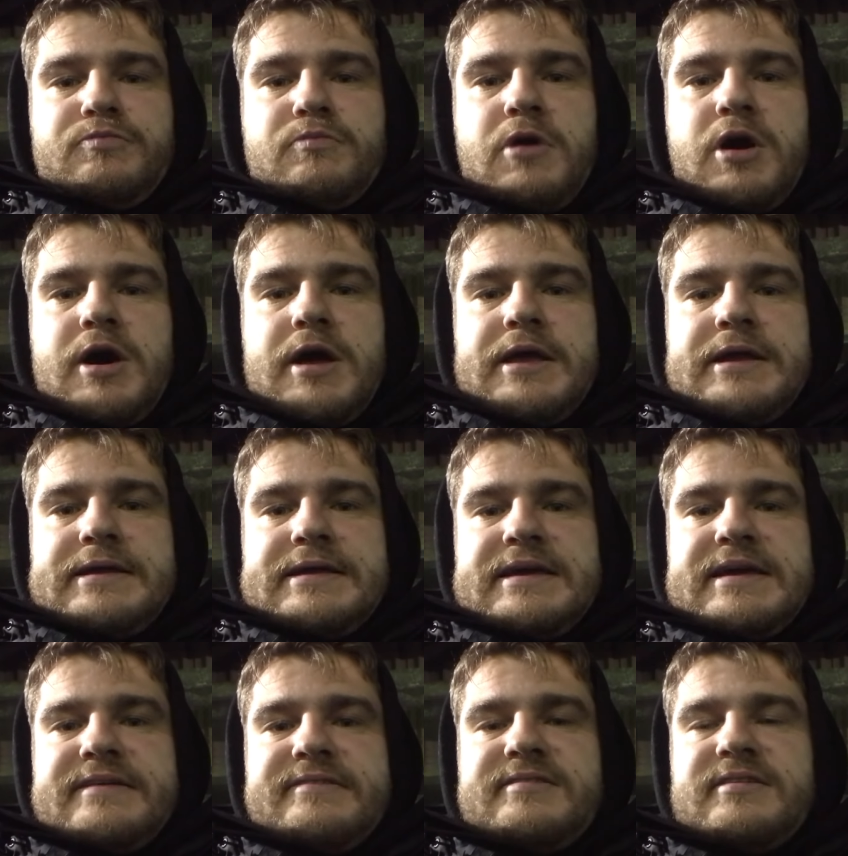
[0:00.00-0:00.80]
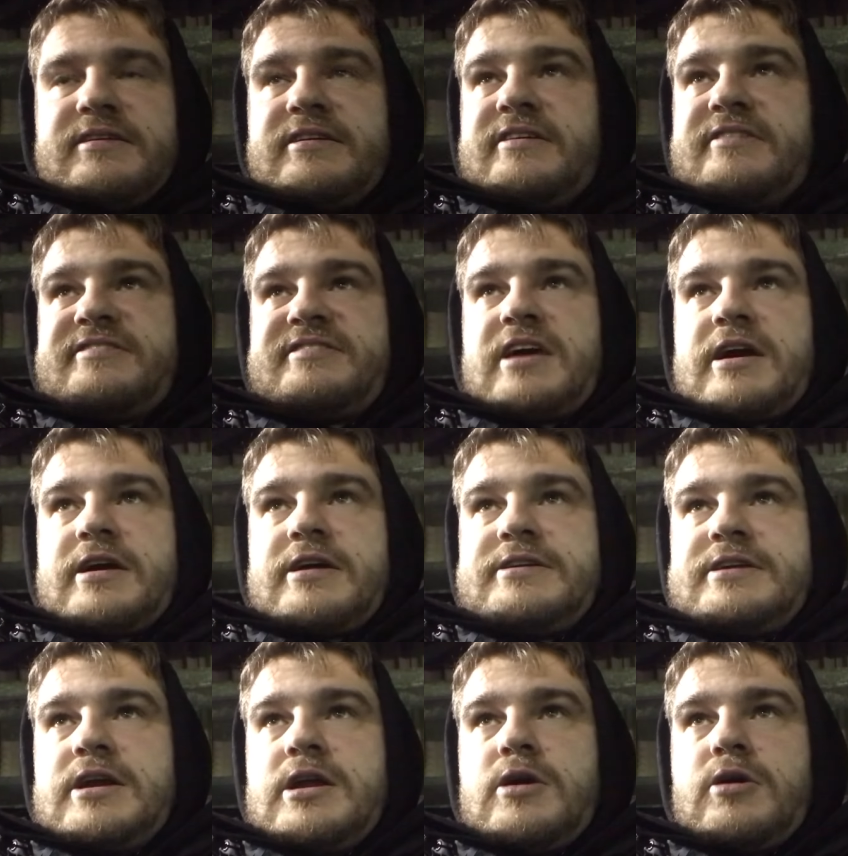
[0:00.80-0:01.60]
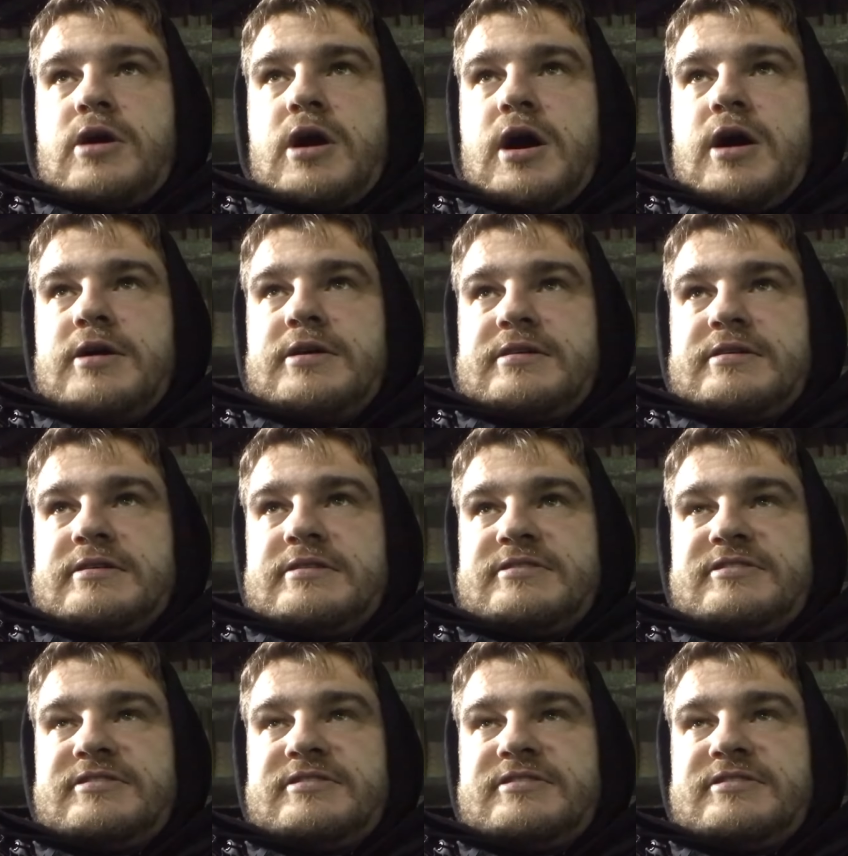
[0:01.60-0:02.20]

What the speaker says: Martin gets a second yellow card,